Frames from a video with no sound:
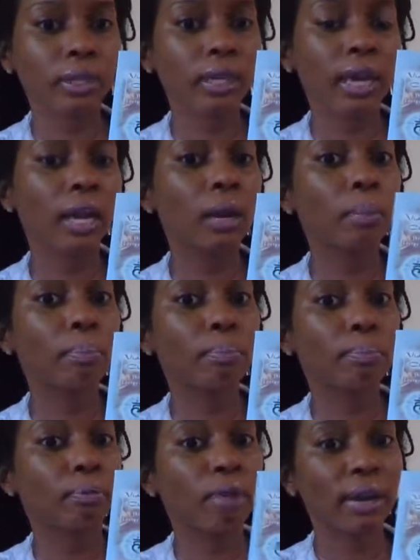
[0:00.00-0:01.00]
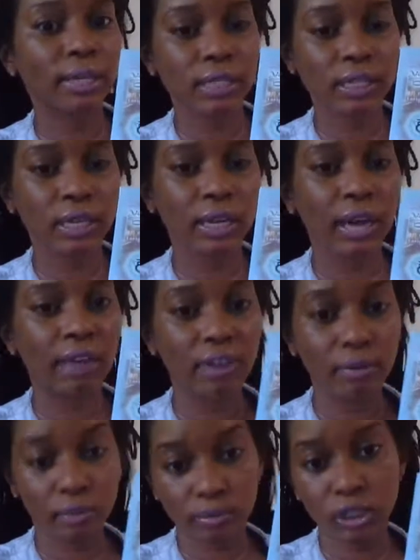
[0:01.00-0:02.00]
kind of pricey, and I
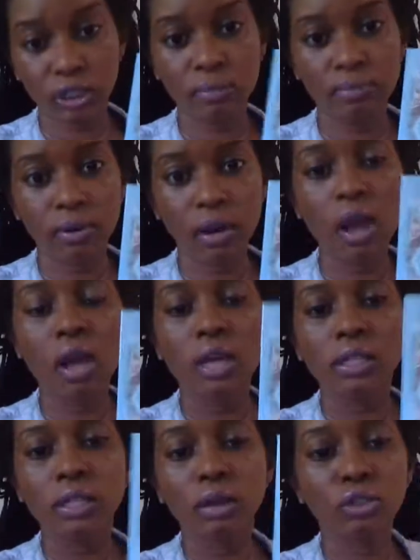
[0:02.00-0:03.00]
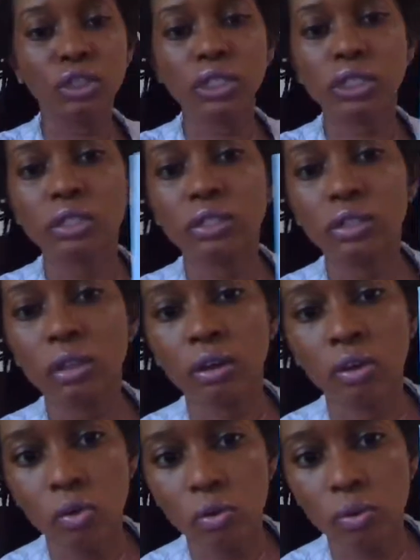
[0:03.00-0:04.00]
found them cheaper. So just
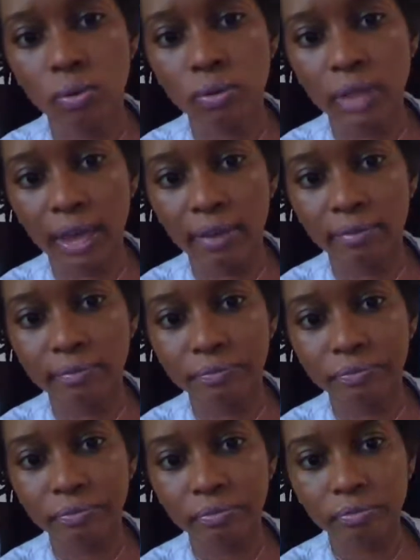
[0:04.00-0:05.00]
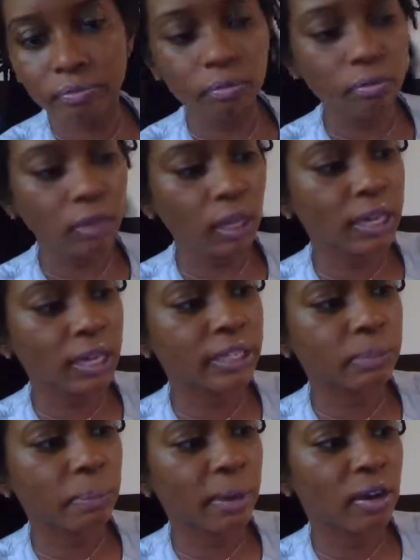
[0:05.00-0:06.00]
Google that. It's
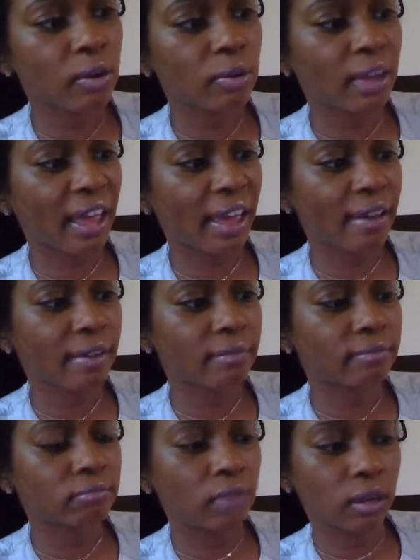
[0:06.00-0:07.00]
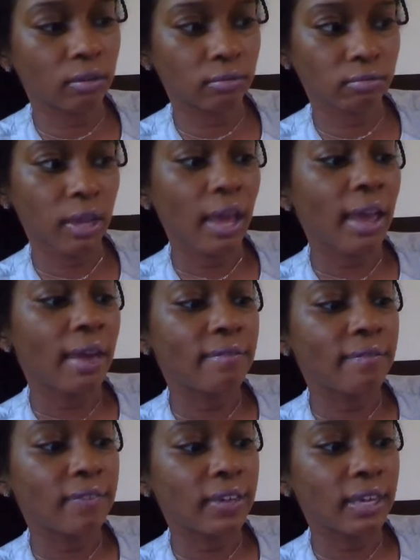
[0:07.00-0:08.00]
spelled at no
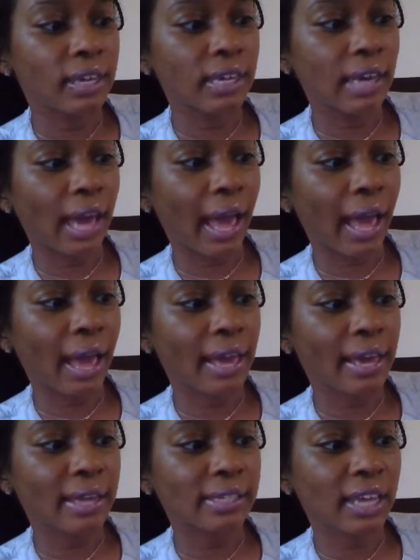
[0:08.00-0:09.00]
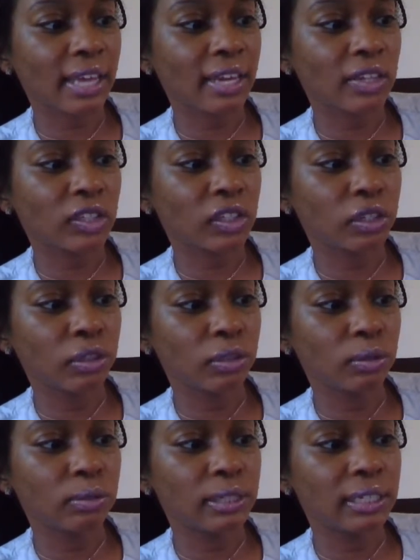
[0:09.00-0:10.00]
V I S H
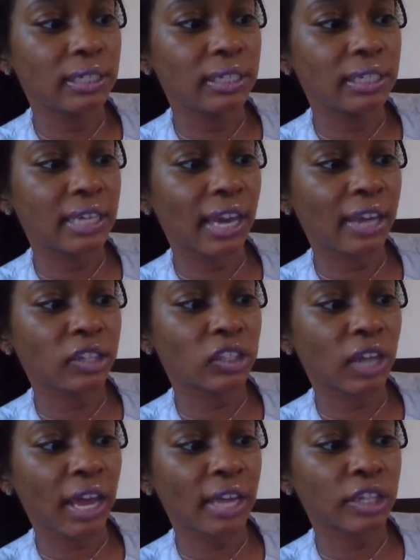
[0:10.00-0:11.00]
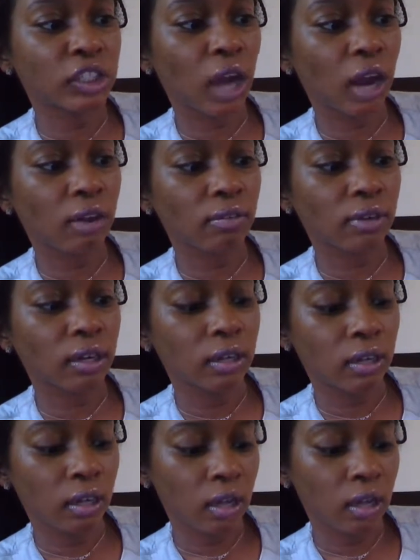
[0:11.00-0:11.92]
U D D H A chakra.